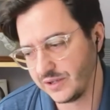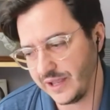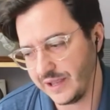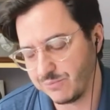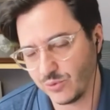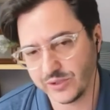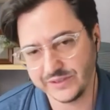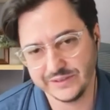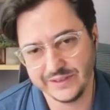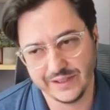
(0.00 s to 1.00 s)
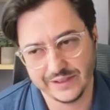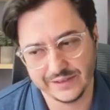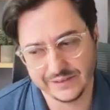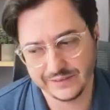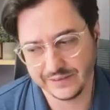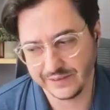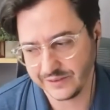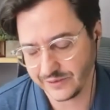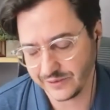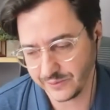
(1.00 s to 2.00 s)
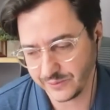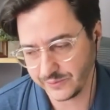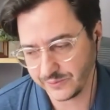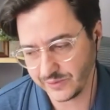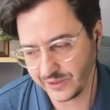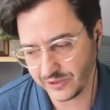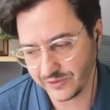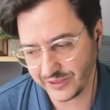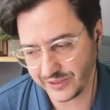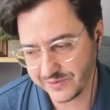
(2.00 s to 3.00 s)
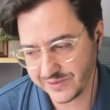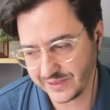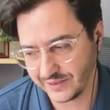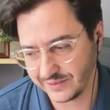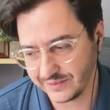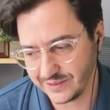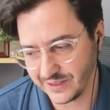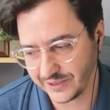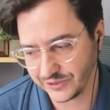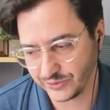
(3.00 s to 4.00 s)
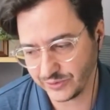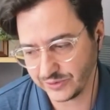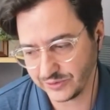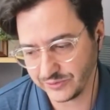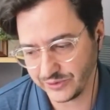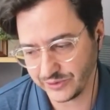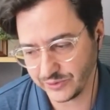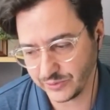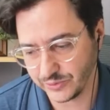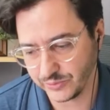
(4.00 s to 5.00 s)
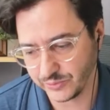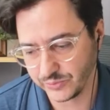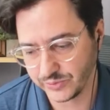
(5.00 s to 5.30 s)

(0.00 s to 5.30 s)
important than you know a lot of times than the actual you know